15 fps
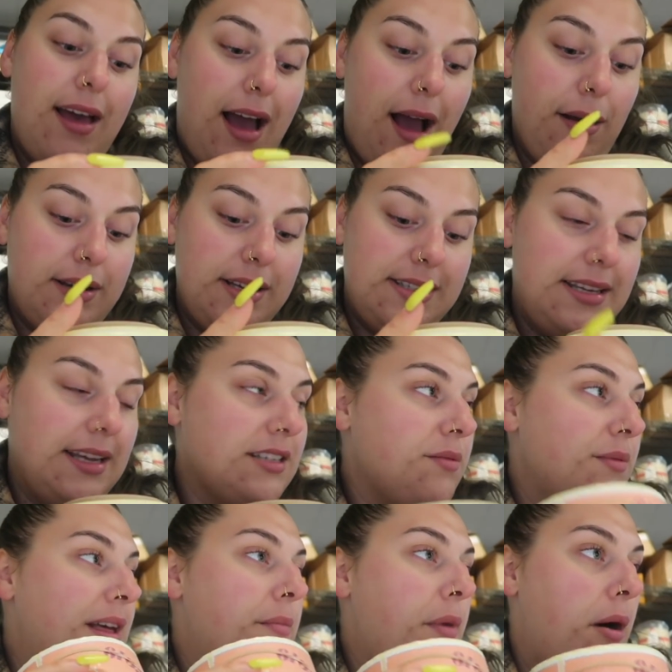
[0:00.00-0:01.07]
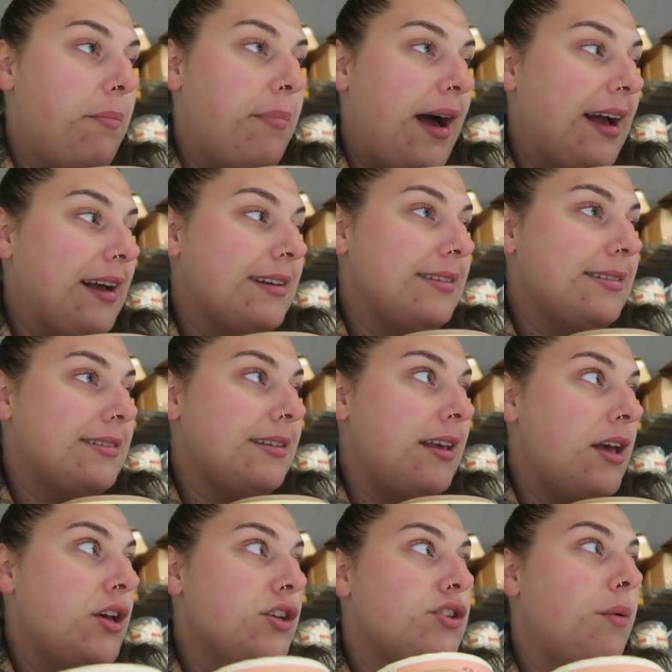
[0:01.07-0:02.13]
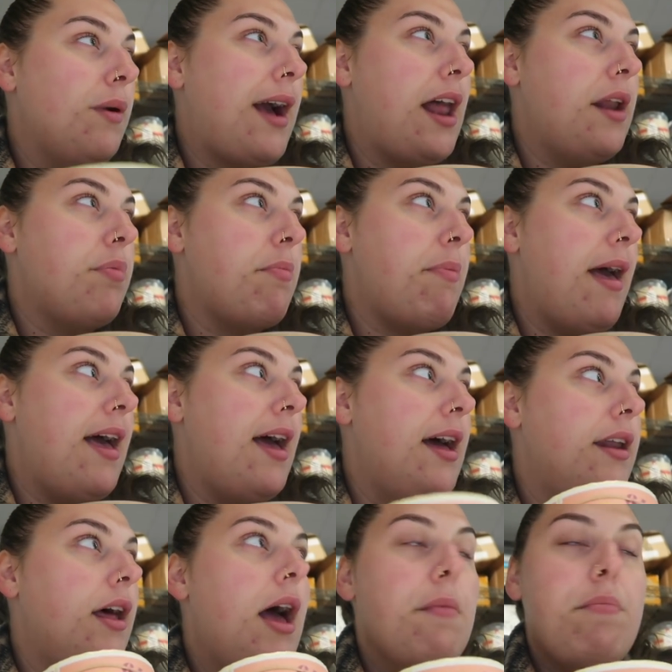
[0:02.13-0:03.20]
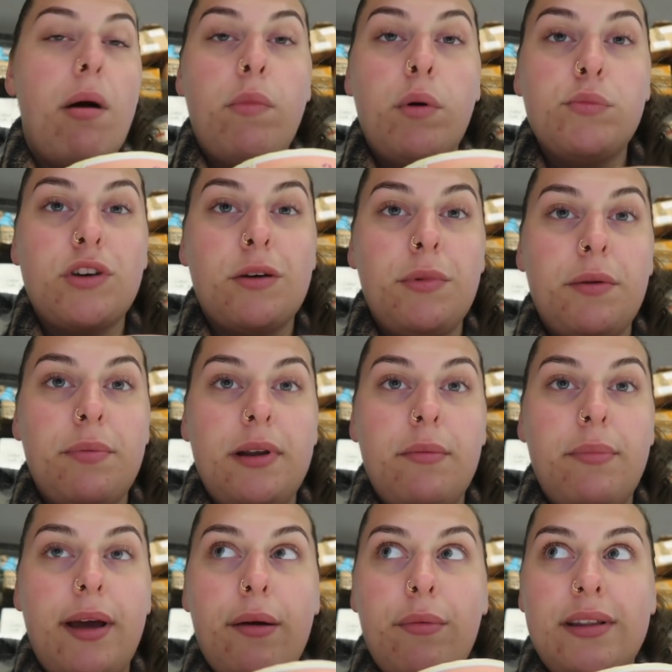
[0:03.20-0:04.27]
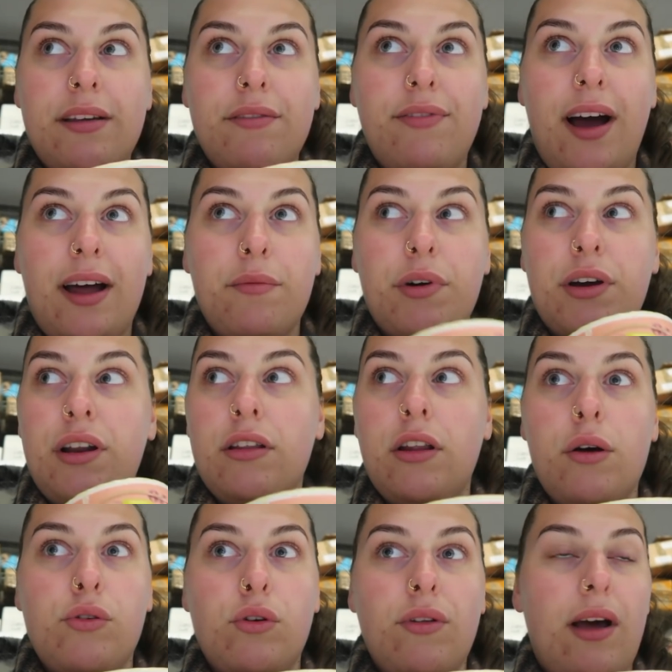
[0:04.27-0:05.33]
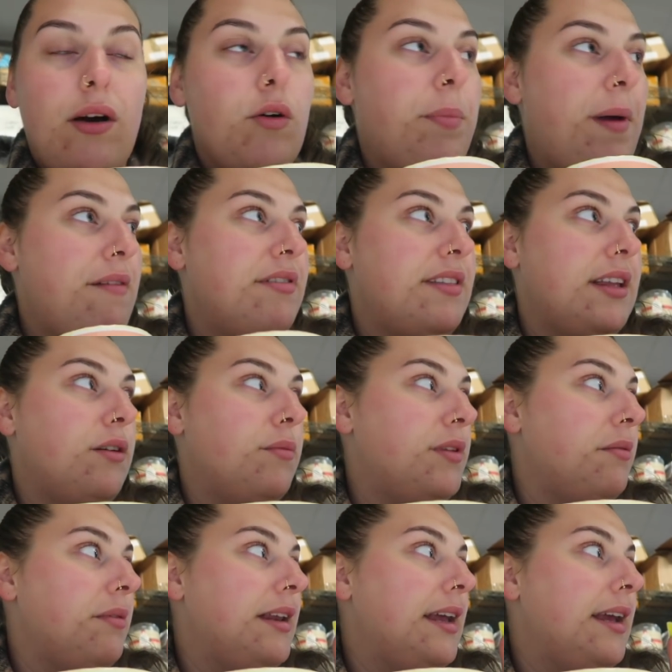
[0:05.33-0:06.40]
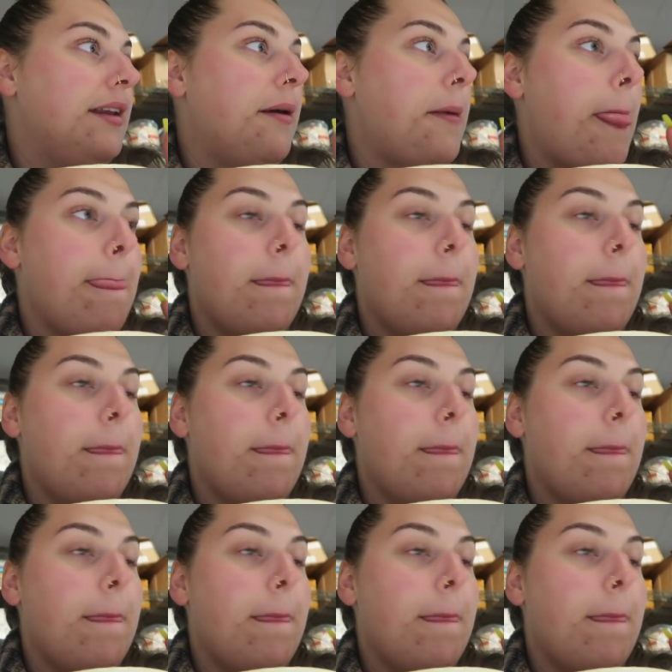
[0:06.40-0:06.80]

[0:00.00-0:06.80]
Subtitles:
I'm going to stick some of them on bags so we're kind of prepared. My mum's coming up in a bit with the van. We're going to load all that up, everything up that we need.